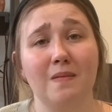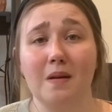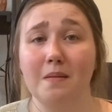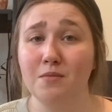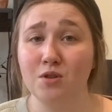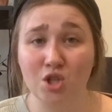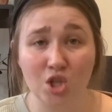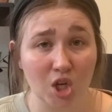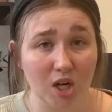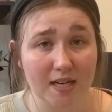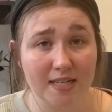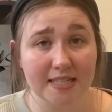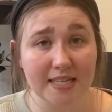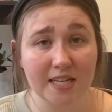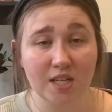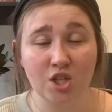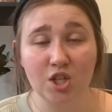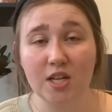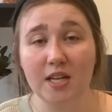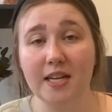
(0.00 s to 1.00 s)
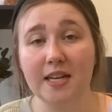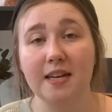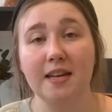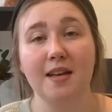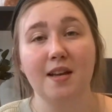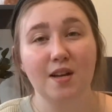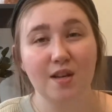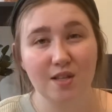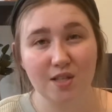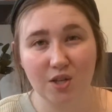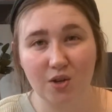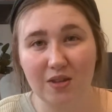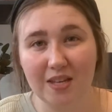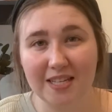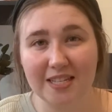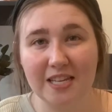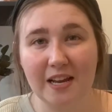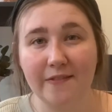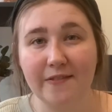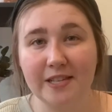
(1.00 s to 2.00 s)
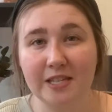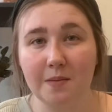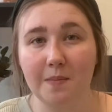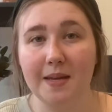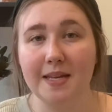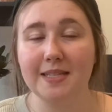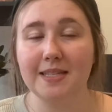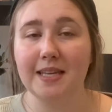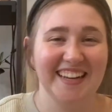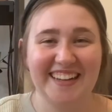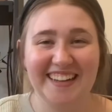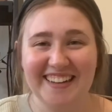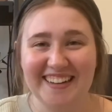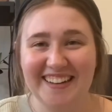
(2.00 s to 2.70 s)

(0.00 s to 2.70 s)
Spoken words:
I'm sure it's itchy, so this stuff is amazing.